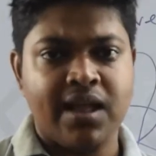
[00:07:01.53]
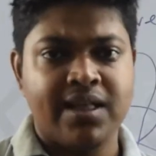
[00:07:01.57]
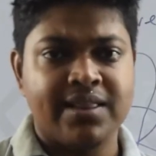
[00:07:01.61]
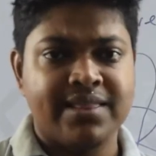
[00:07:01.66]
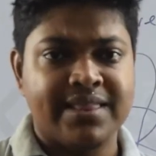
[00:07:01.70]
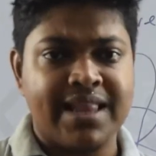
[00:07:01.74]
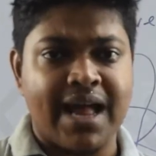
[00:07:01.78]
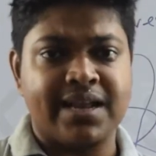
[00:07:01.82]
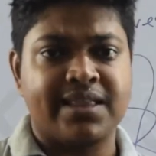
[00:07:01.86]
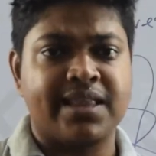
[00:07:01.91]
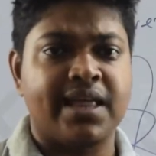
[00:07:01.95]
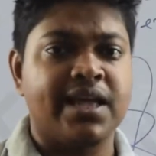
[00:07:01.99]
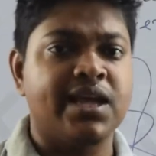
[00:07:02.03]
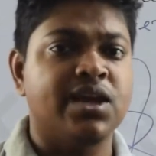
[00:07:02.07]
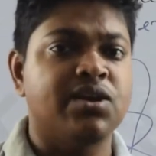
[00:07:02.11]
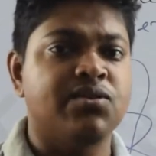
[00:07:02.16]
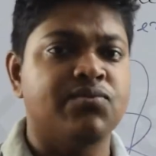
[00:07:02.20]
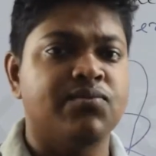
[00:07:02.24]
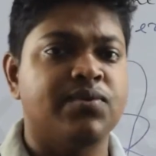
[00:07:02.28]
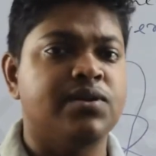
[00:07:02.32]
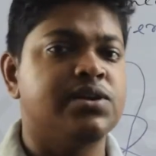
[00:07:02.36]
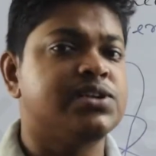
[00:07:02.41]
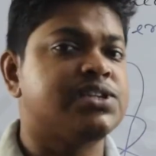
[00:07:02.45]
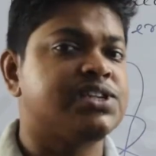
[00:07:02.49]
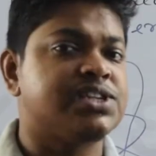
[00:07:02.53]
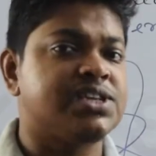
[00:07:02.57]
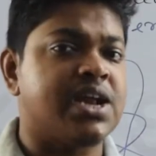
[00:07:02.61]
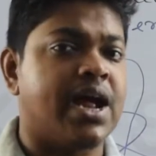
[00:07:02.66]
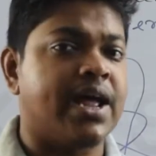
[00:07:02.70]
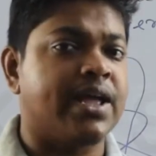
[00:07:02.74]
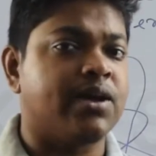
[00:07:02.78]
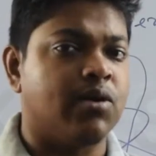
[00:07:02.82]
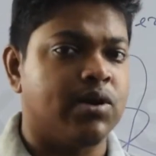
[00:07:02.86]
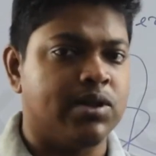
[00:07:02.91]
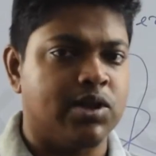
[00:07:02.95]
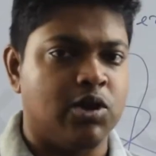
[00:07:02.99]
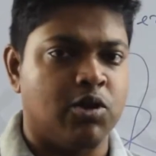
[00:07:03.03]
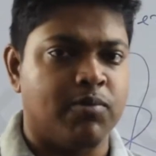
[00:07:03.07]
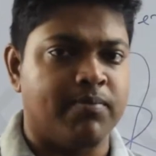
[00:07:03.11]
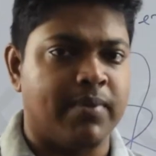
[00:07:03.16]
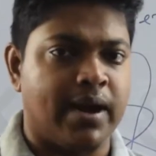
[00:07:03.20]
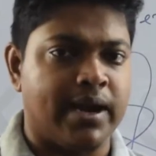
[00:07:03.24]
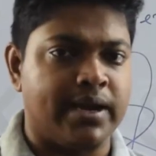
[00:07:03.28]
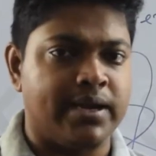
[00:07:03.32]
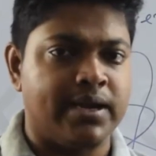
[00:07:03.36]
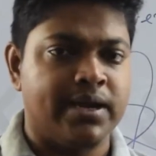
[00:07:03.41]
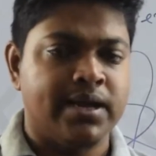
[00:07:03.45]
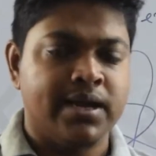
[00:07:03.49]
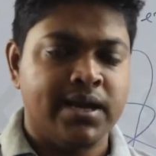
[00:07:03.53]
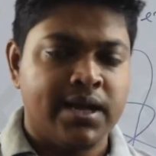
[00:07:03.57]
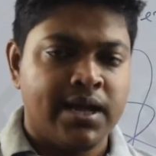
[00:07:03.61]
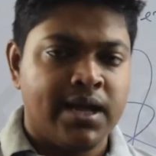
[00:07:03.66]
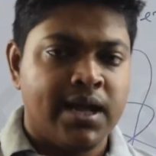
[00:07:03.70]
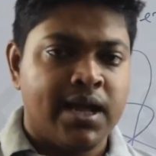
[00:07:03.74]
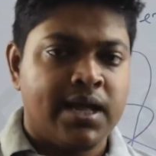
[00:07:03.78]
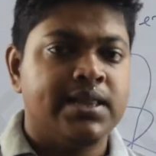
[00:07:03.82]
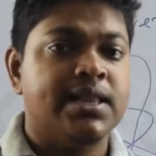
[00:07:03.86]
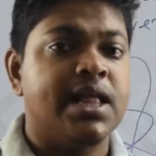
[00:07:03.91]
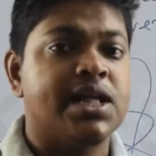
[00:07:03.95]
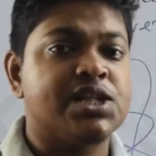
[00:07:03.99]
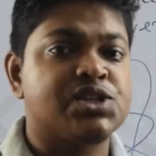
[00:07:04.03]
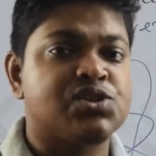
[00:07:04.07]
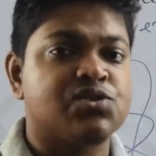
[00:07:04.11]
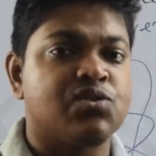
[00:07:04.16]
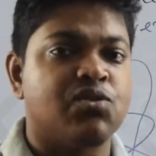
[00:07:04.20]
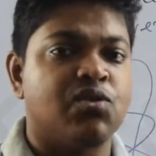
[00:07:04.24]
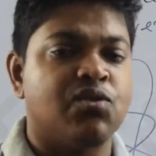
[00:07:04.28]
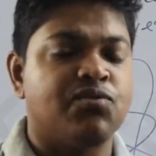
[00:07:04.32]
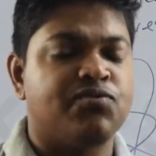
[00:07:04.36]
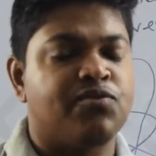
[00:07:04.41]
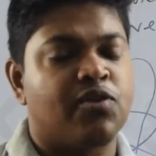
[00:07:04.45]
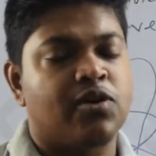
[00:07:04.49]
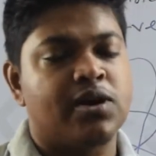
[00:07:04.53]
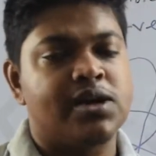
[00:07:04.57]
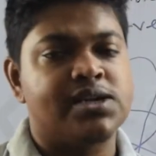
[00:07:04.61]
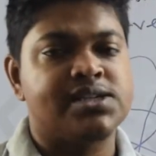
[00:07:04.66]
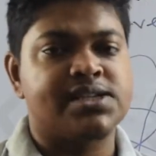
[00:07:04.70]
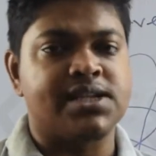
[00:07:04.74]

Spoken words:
That thing will strike on your mind. Let's go for its